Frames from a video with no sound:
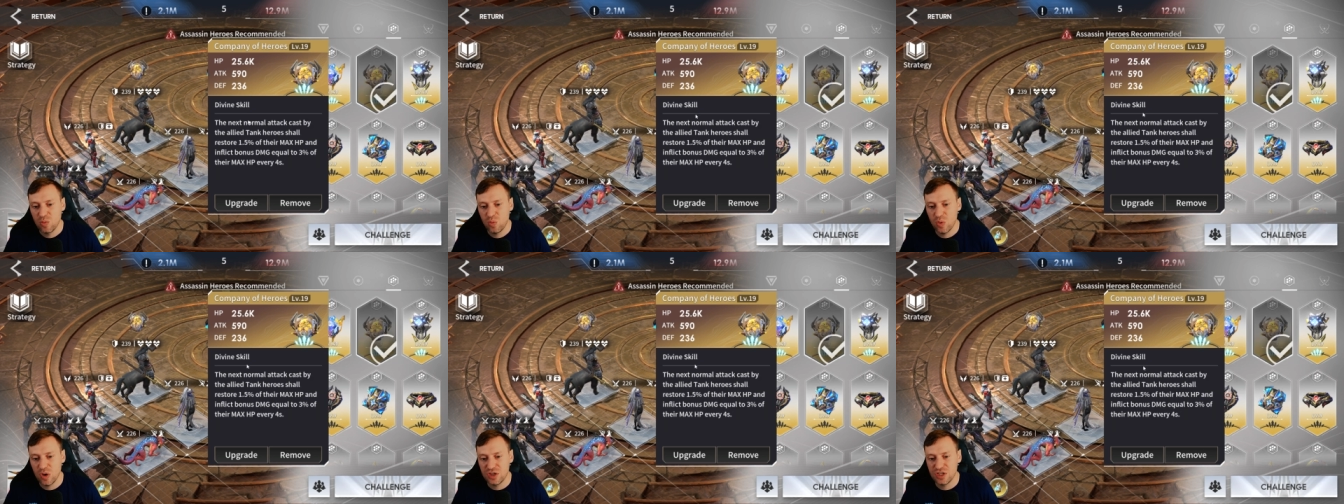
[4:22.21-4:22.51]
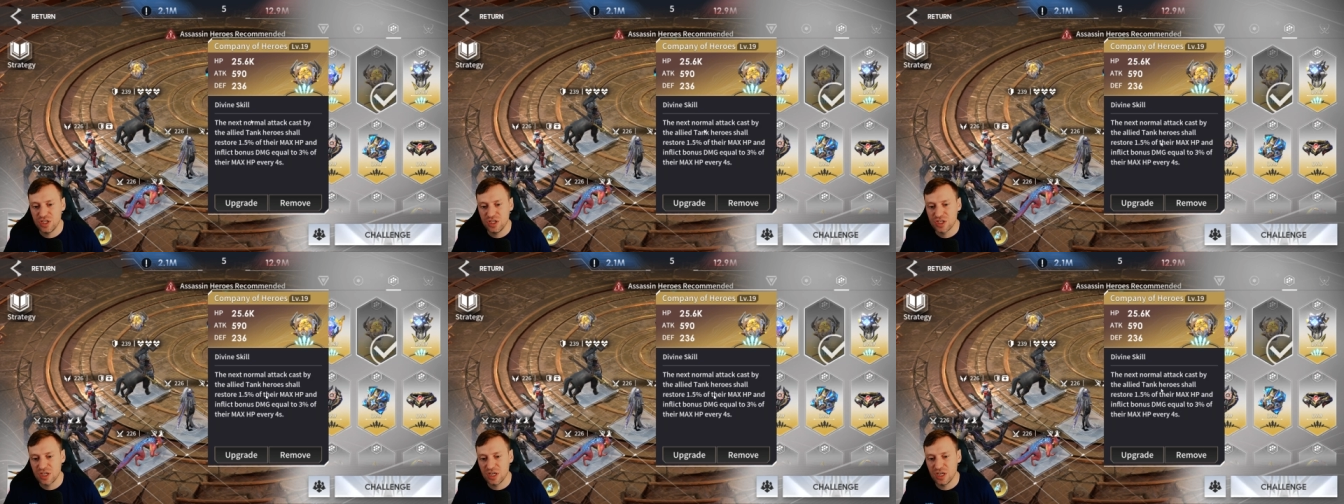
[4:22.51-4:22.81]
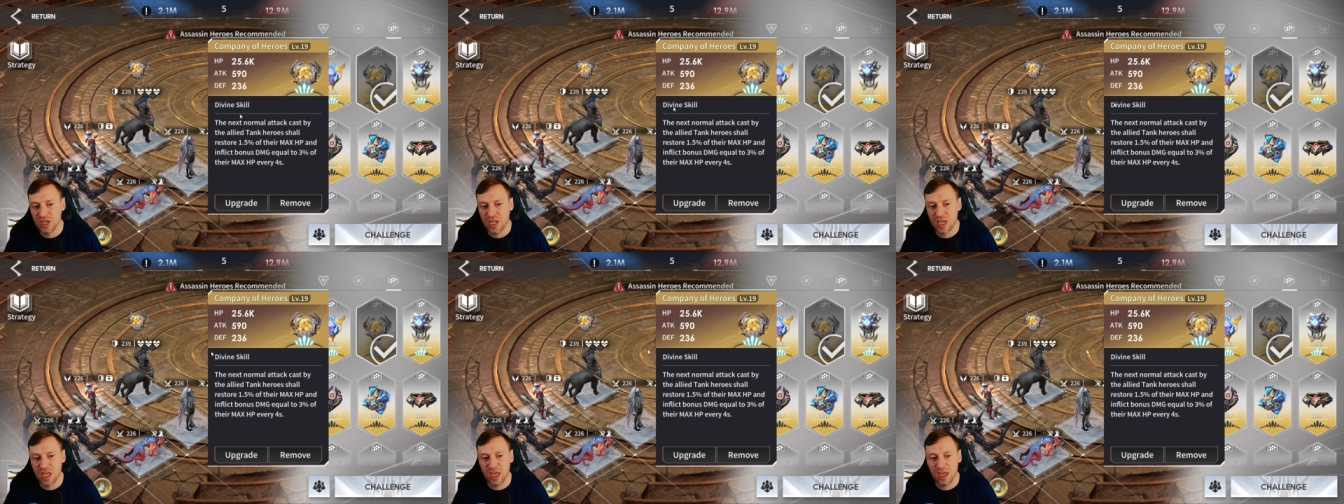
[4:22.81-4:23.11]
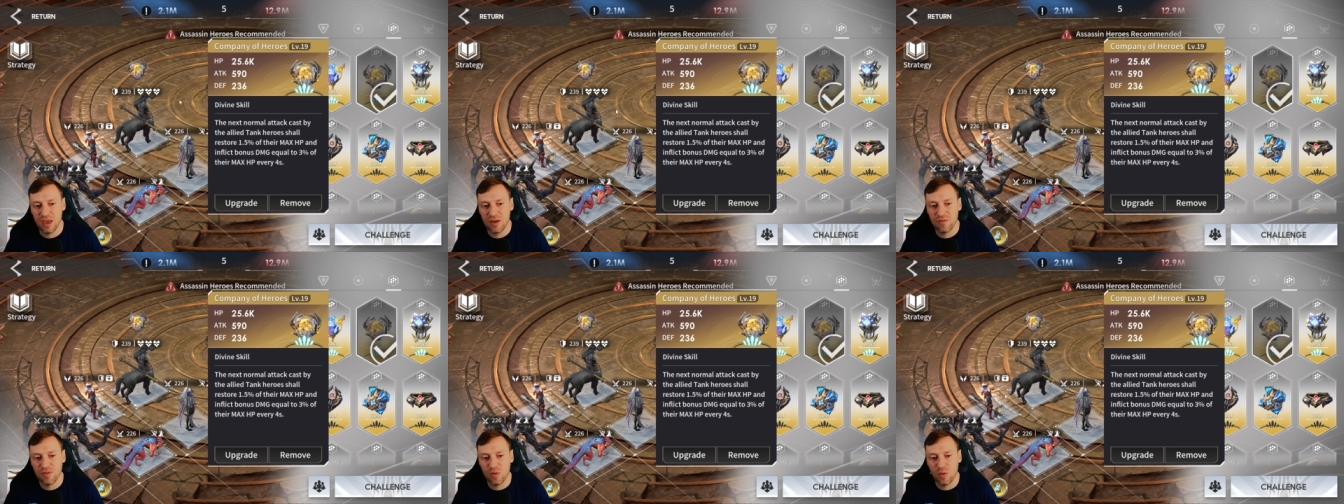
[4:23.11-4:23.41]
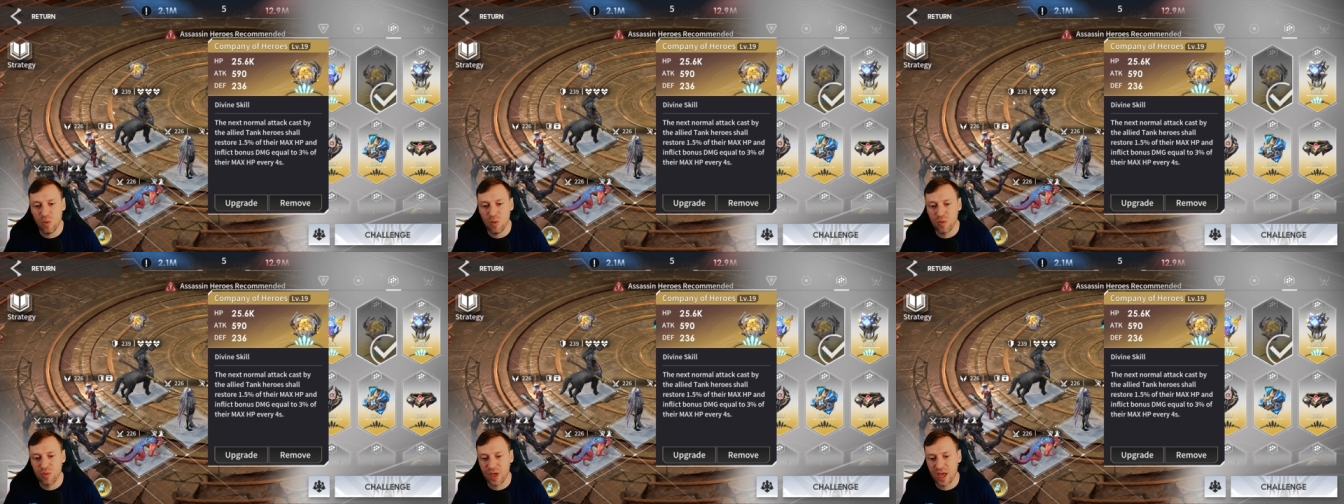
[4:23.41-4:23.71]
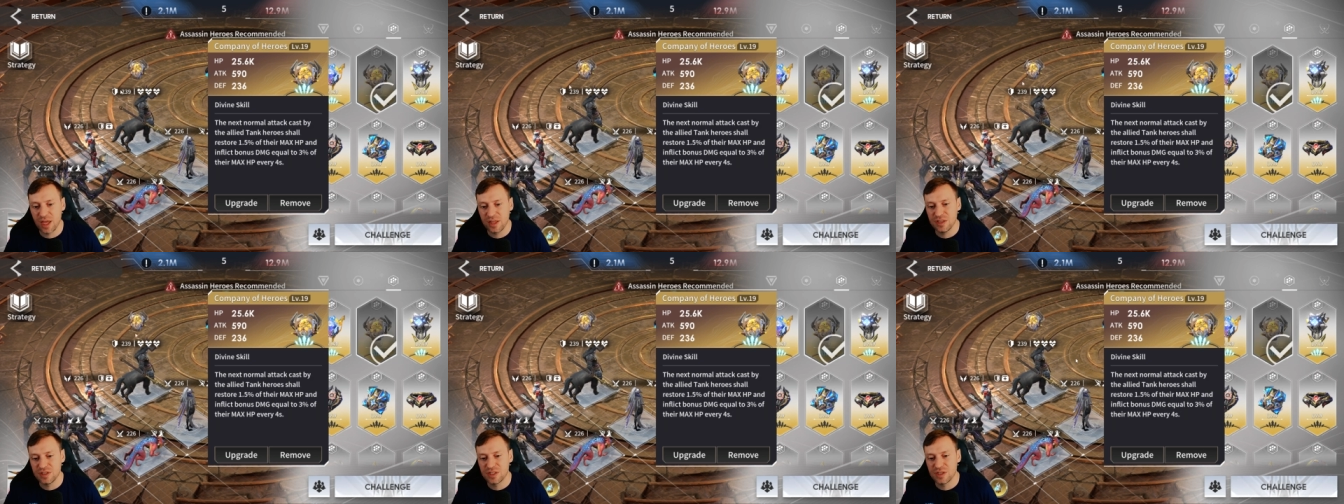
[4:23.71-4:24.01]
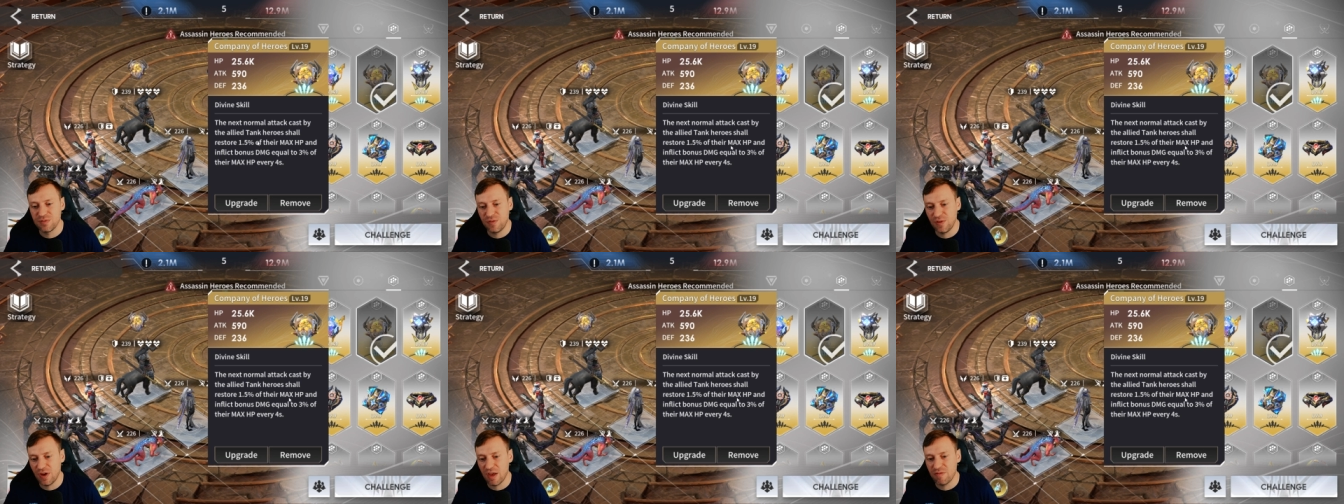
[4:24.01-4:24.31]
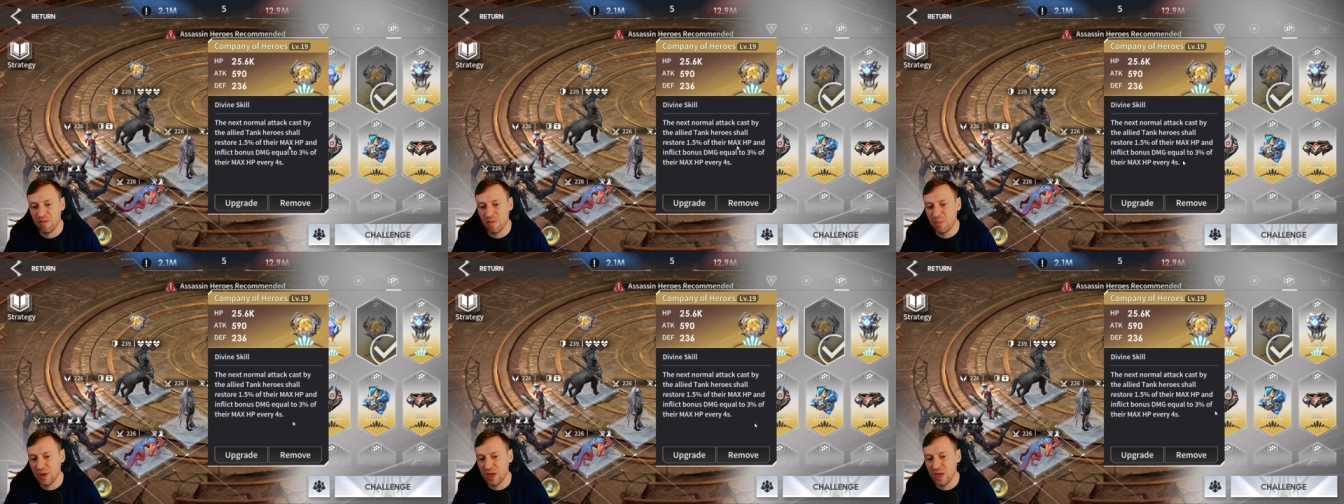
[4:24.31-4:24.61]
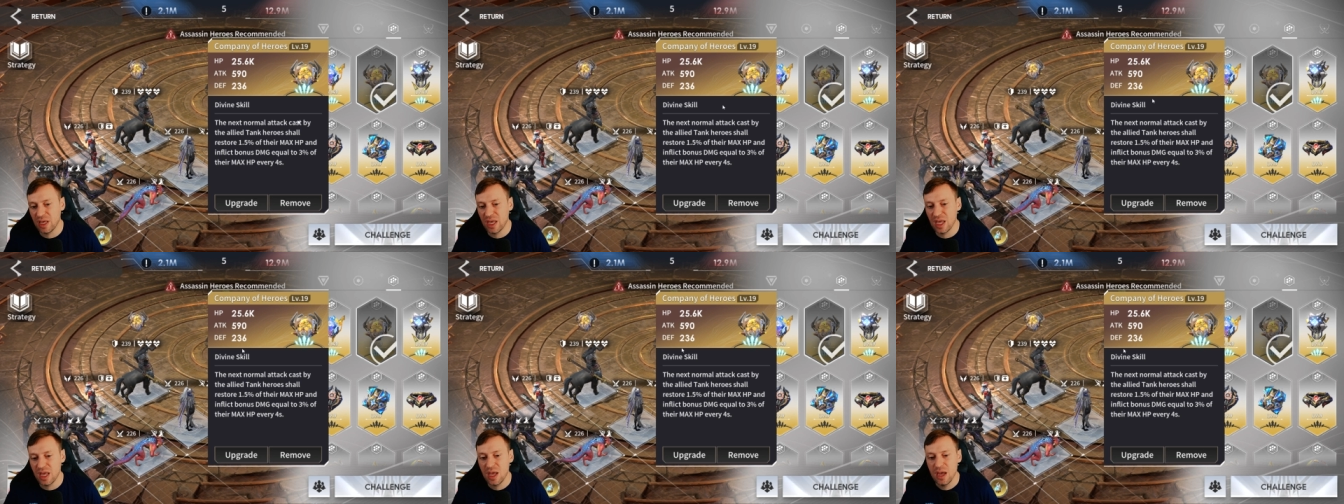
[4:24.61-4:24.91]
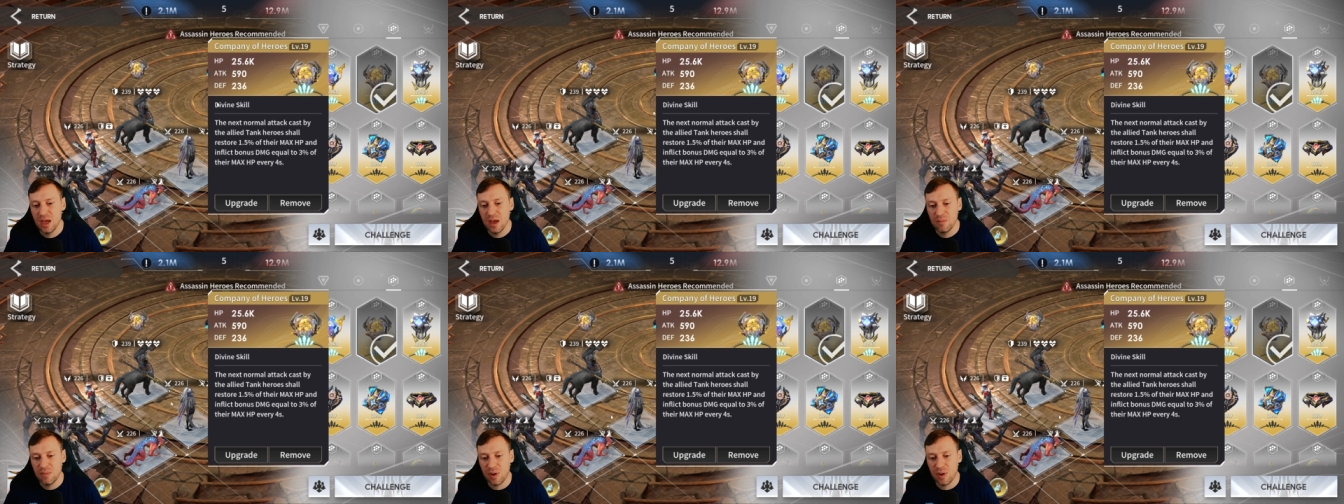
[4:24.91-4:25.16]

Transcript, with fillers: which is going to give Orhan survivability,